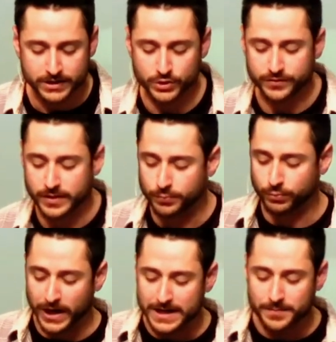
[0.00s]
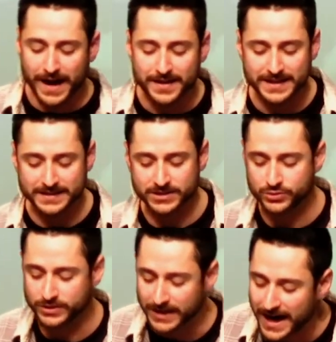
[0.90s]
you even prayed about it, and then
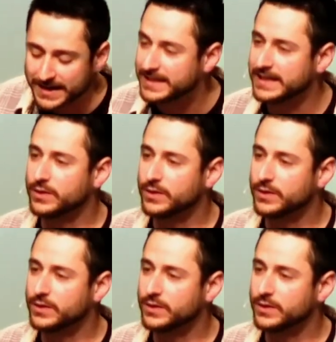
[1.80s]
you got it and